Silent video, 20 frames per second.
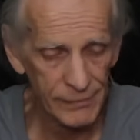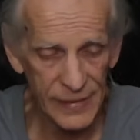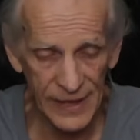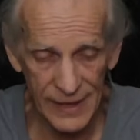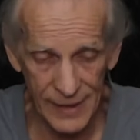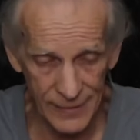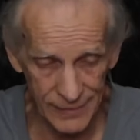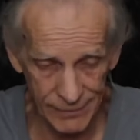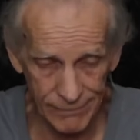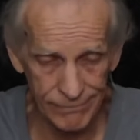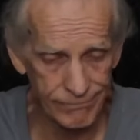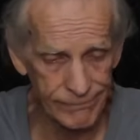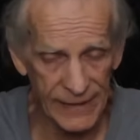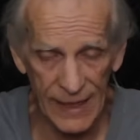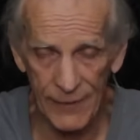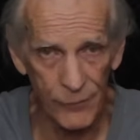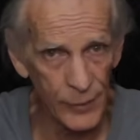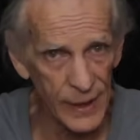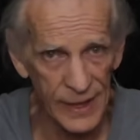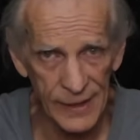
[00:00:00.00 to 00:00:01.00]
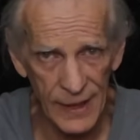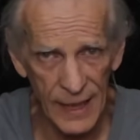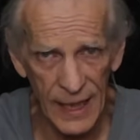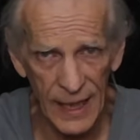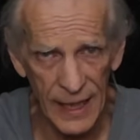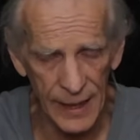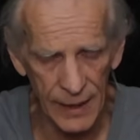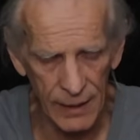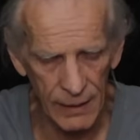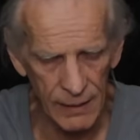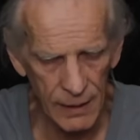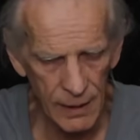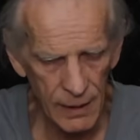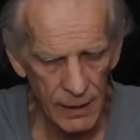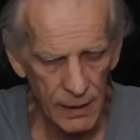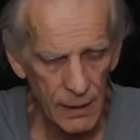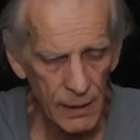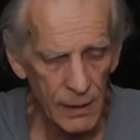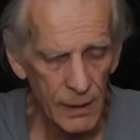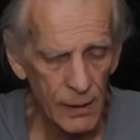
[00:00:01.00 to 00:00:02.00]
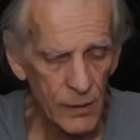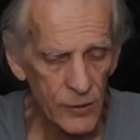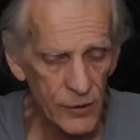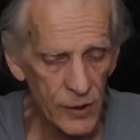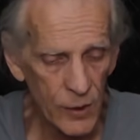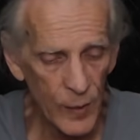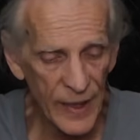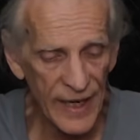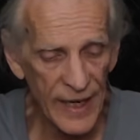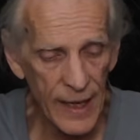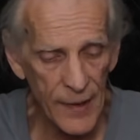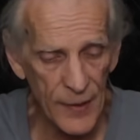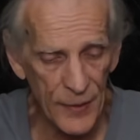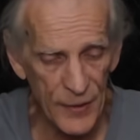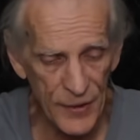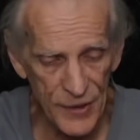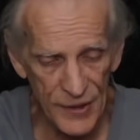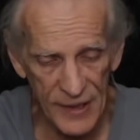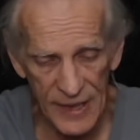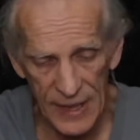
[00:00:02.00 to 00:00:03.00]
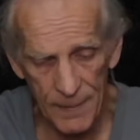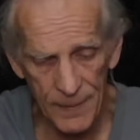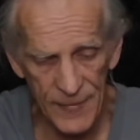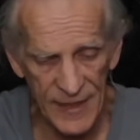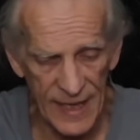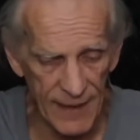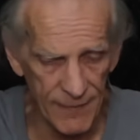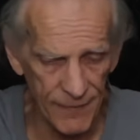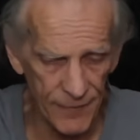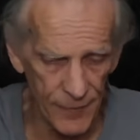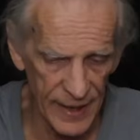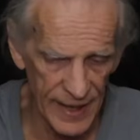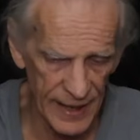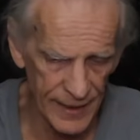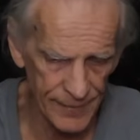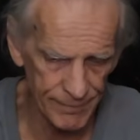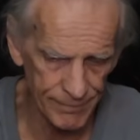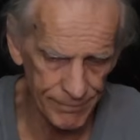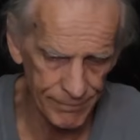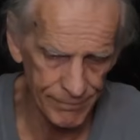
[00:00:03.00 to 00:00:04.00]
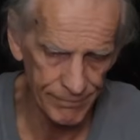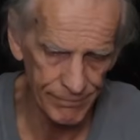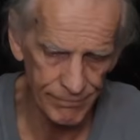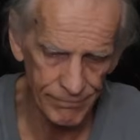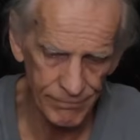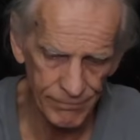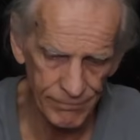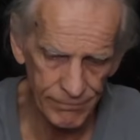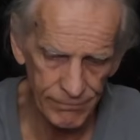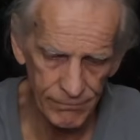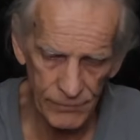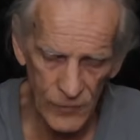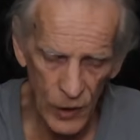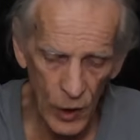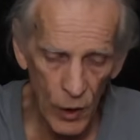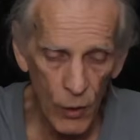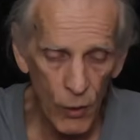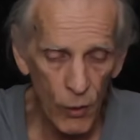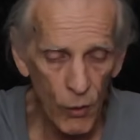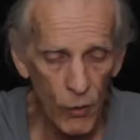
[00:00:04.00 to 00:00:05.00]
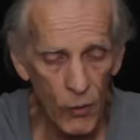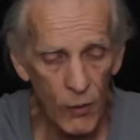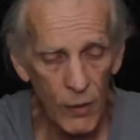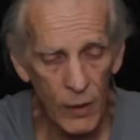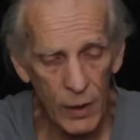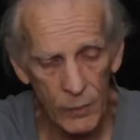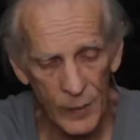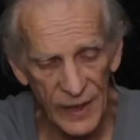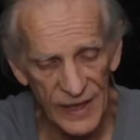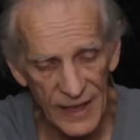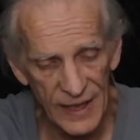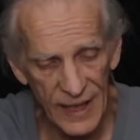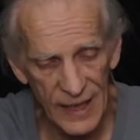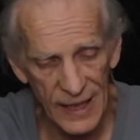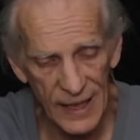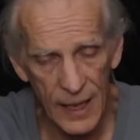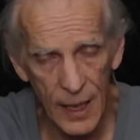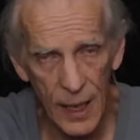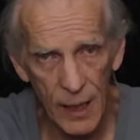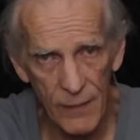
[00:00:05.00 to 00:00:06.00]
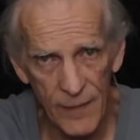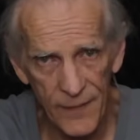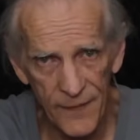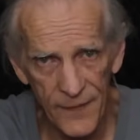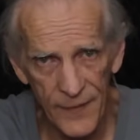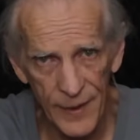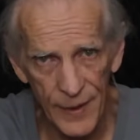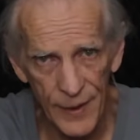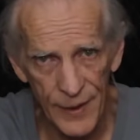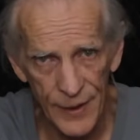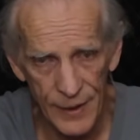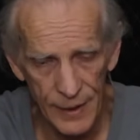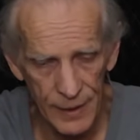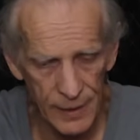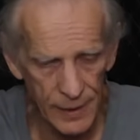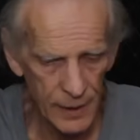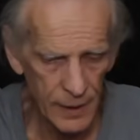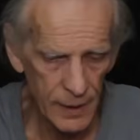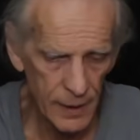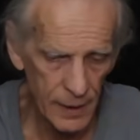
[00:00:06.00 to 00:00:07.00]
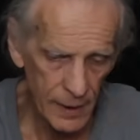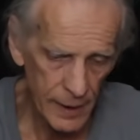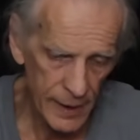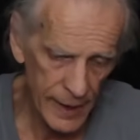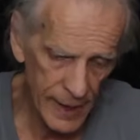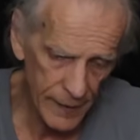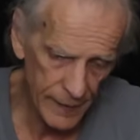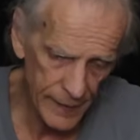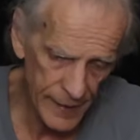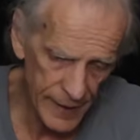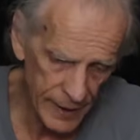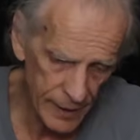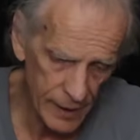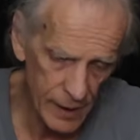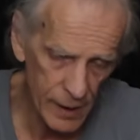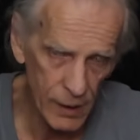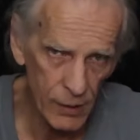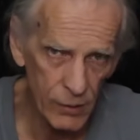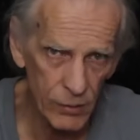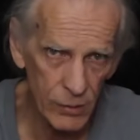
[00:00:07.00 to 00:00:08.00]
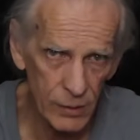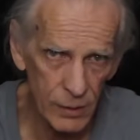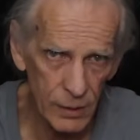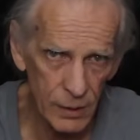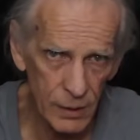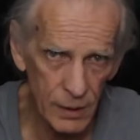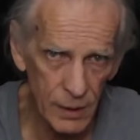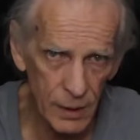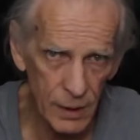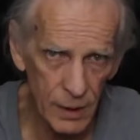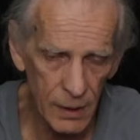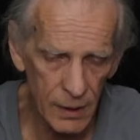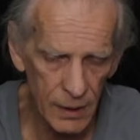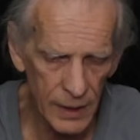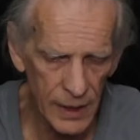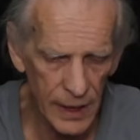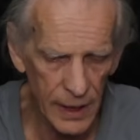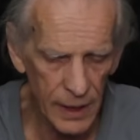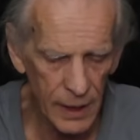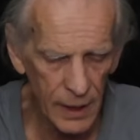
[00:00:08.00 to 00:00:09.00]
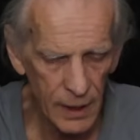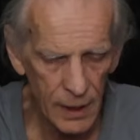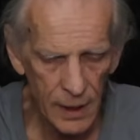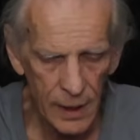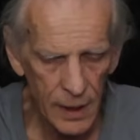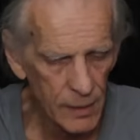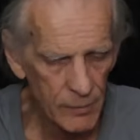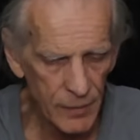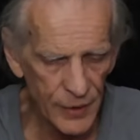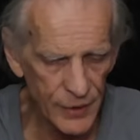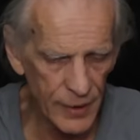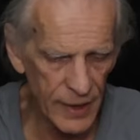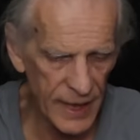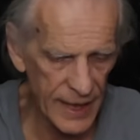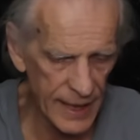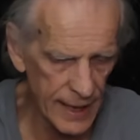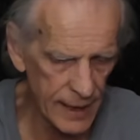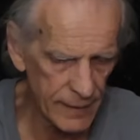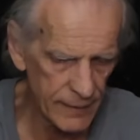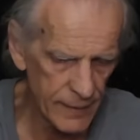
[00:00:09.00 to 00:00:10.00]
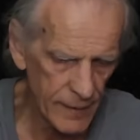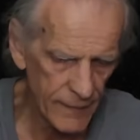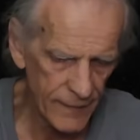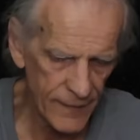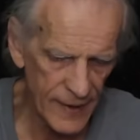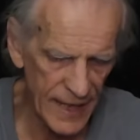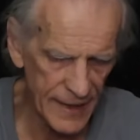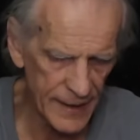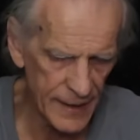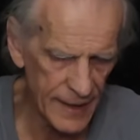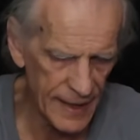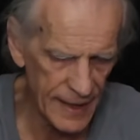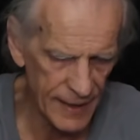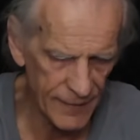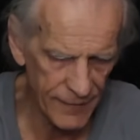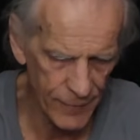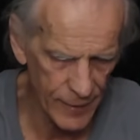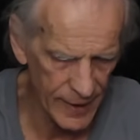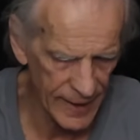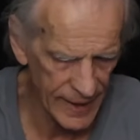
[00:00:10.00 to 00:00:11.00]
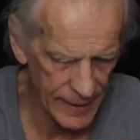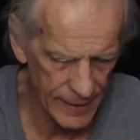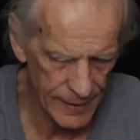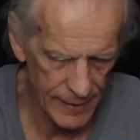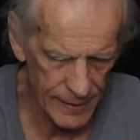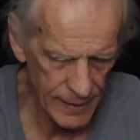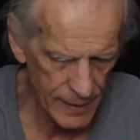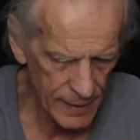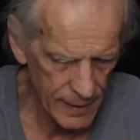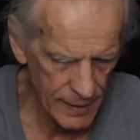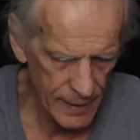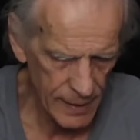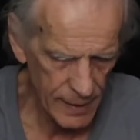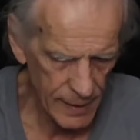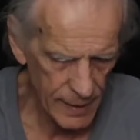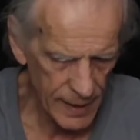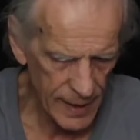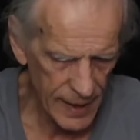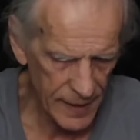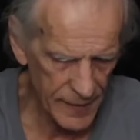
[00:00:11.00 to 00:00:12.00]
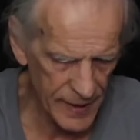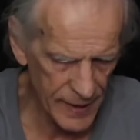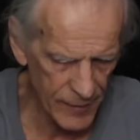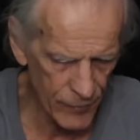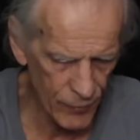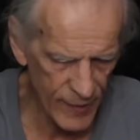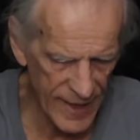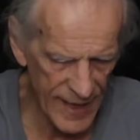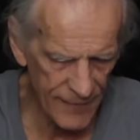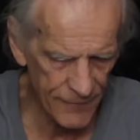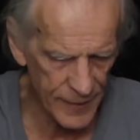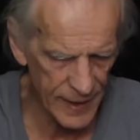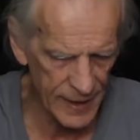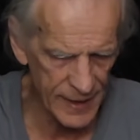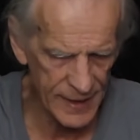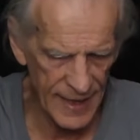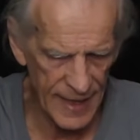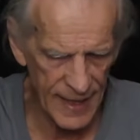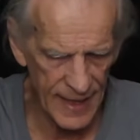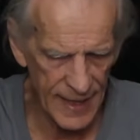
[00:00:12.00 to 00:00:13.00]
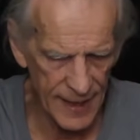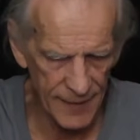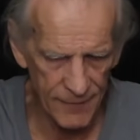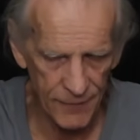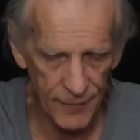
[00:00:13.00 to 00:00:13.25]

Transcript: because that fret's high. So we either skip that fret or we take care of it first and then go. Okay. But you can't find a high fret and then reference that high